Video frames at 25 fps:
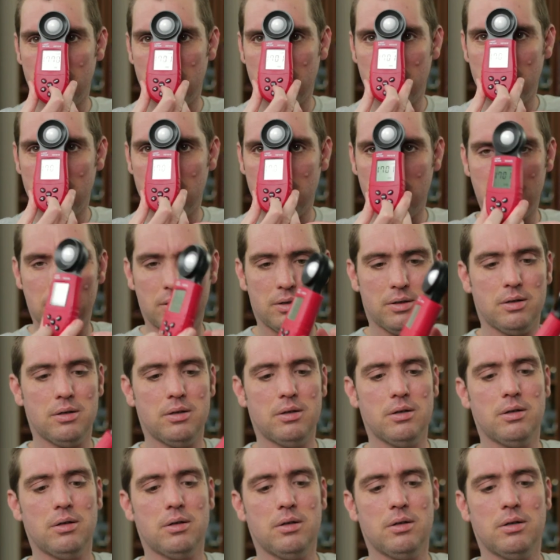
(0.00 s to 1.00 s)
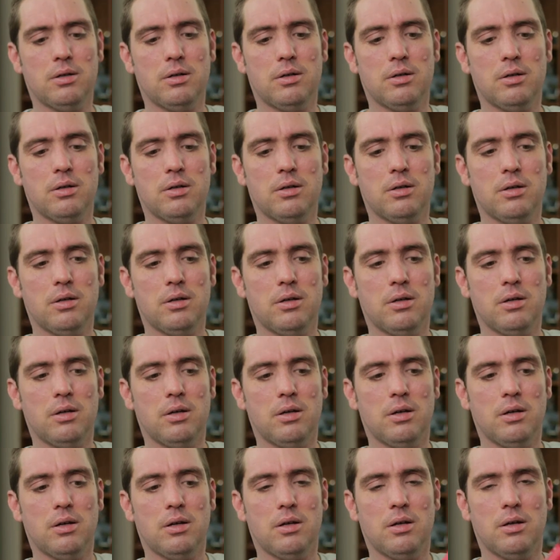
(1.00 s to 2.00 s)

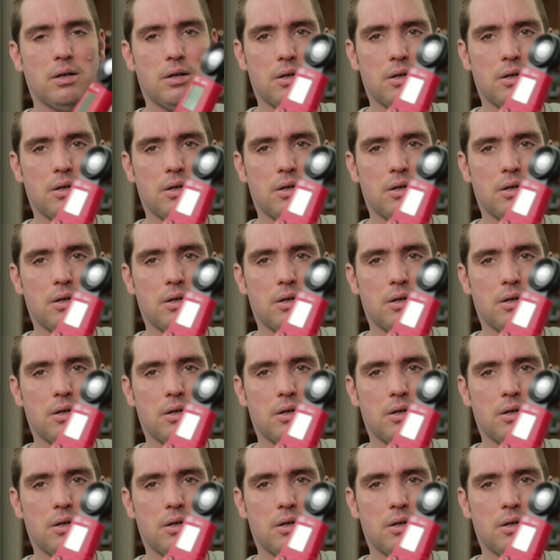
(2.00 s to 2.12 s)
(silence)